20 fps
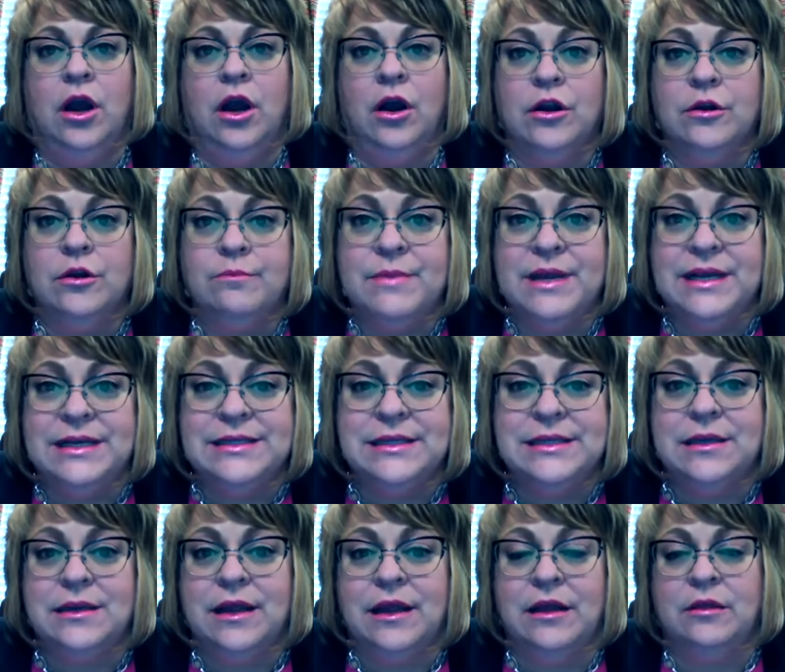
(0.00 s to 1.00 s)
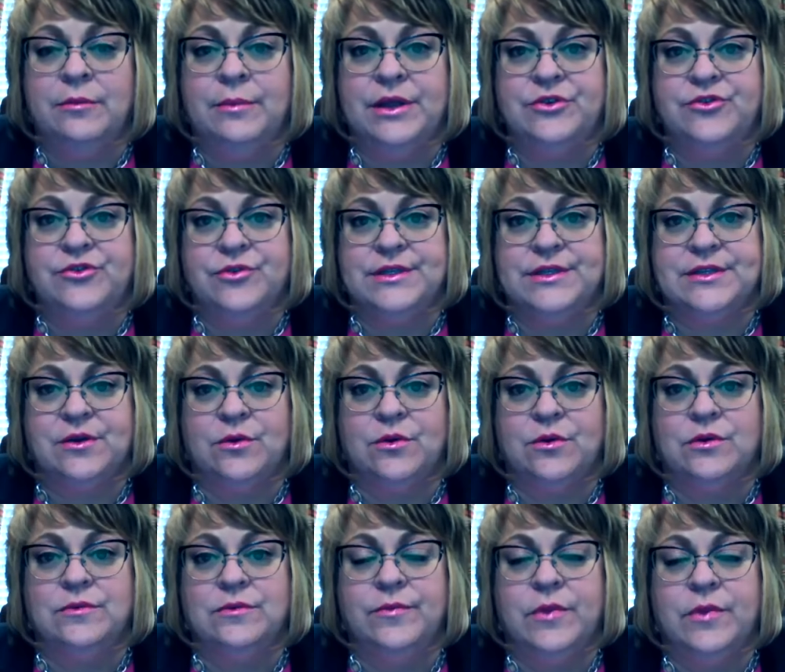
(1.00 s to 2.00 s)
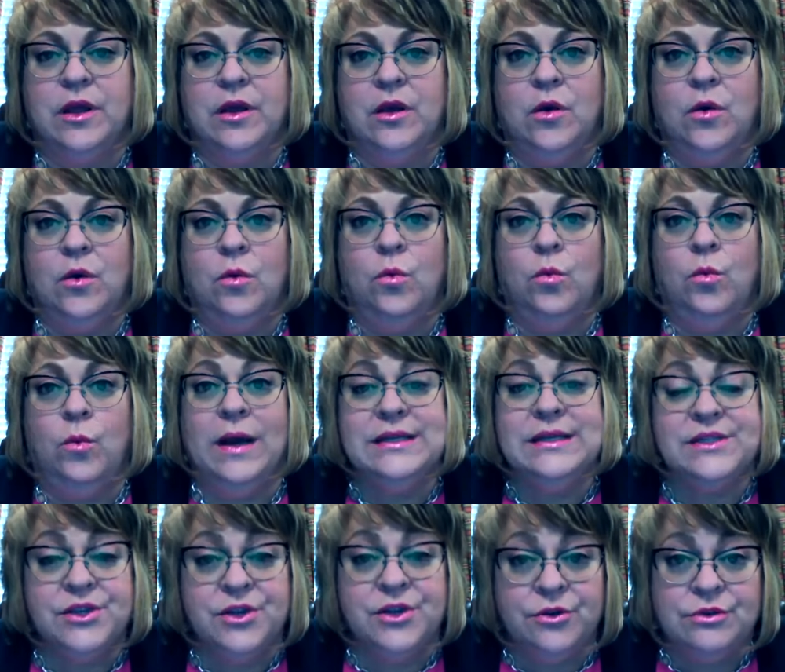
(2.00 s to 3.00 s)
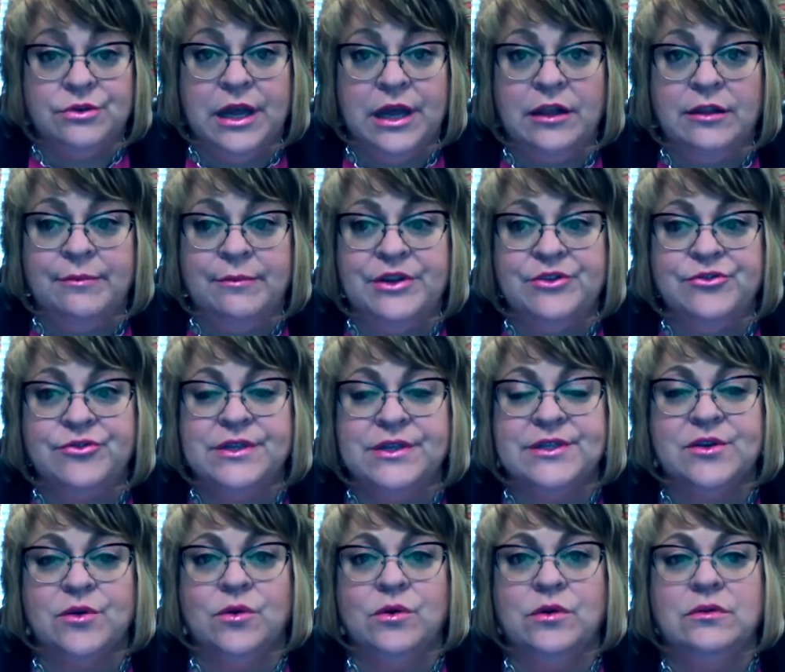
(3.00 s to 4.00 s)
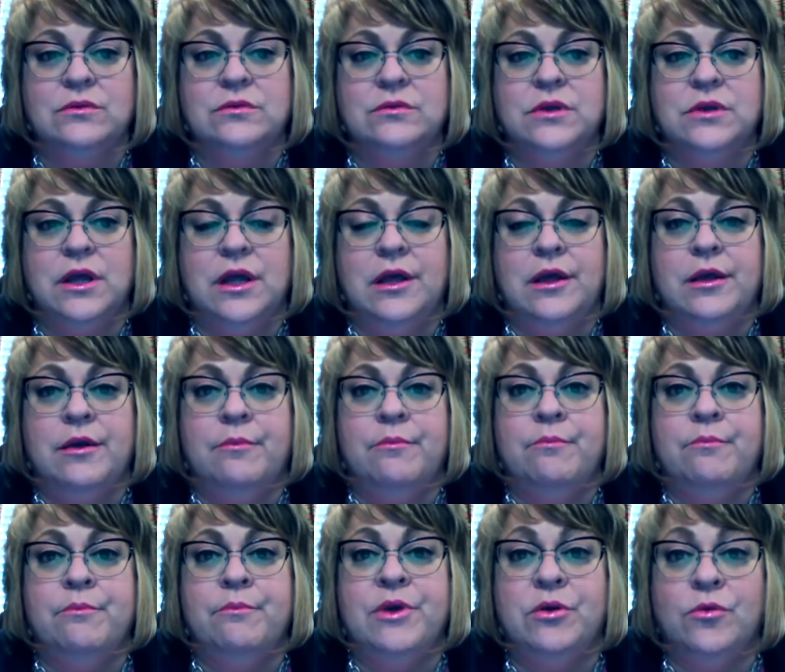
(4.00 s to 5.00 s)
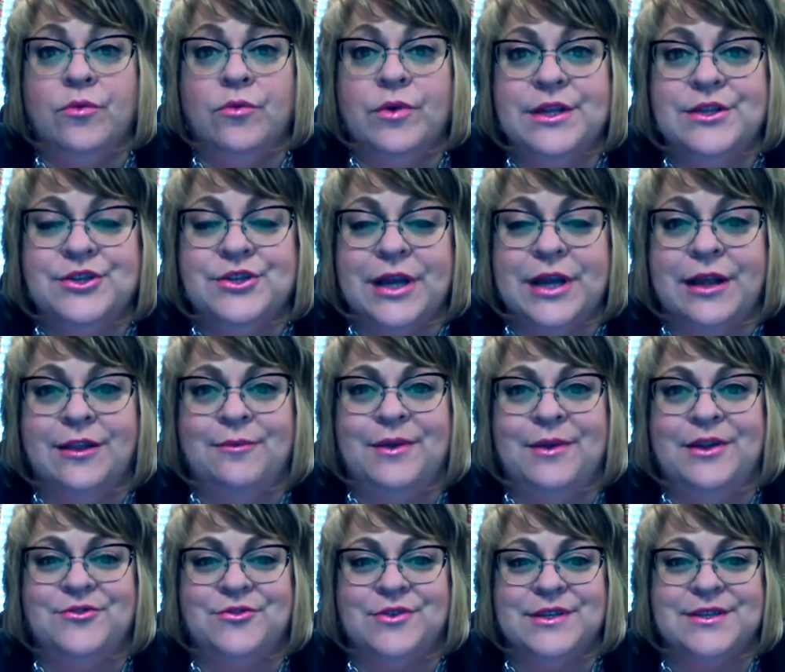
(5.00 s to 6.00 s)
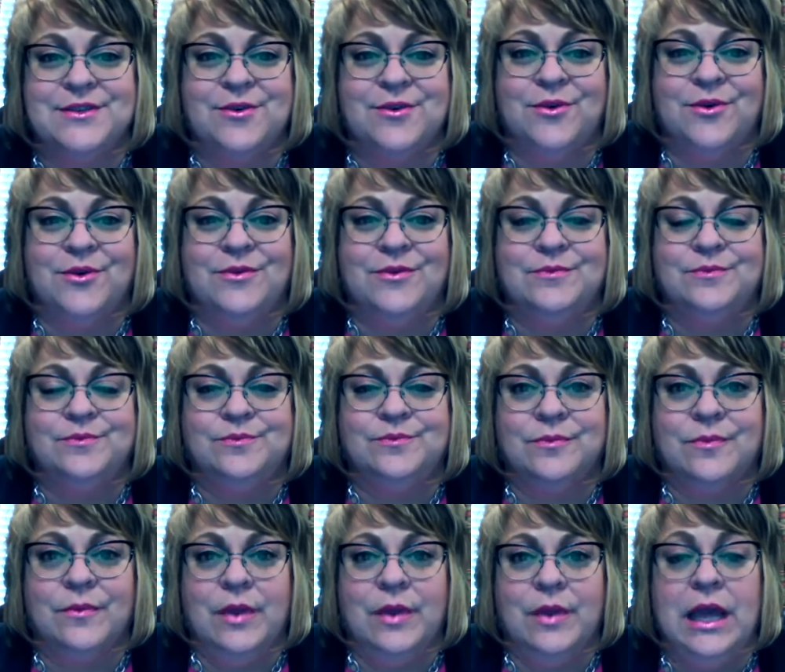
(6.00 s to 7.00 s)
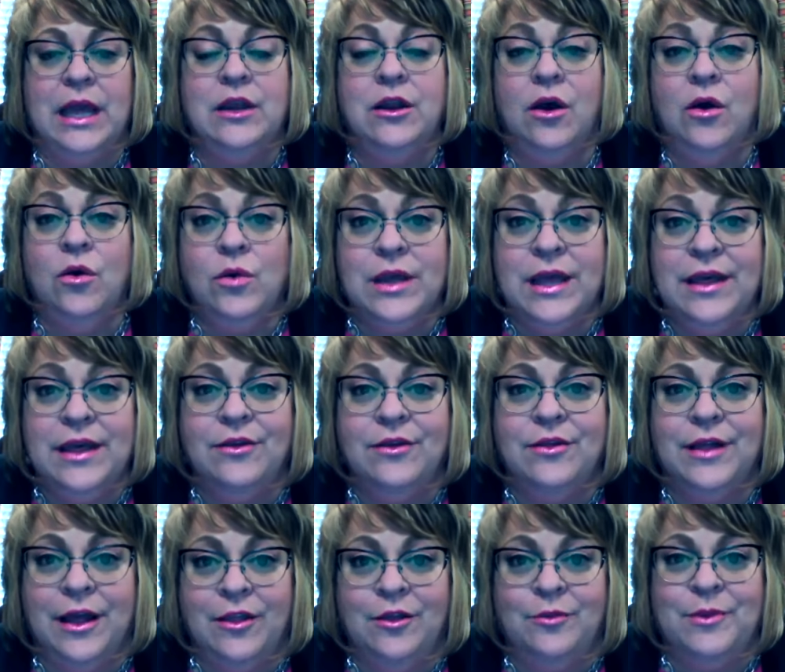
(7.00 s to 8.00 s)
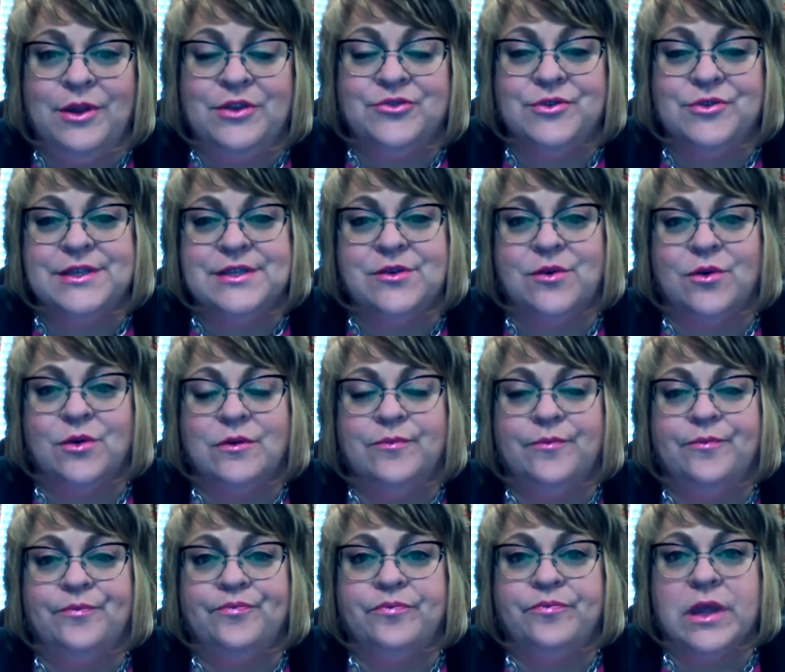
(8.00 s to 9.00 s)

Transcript: Heard Mixon Elementary School, West Newton Elementary School, Middle Ridge Elementary School, and Oak Hill Elementary School.